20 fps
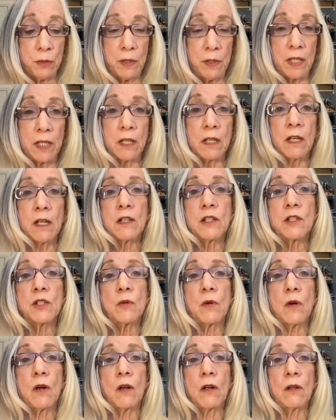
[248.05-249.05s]
week
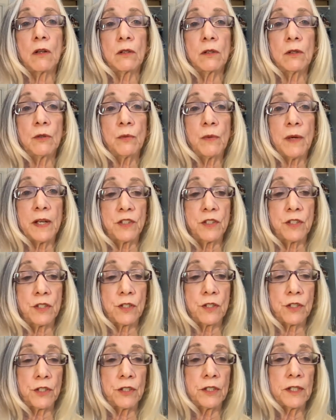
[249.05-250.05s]
to all who
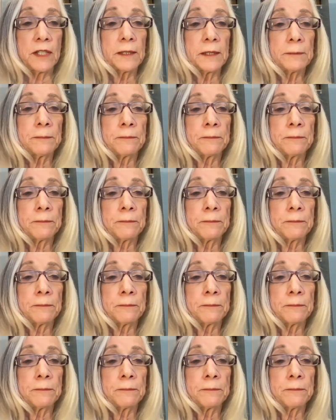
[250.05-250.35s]
registered.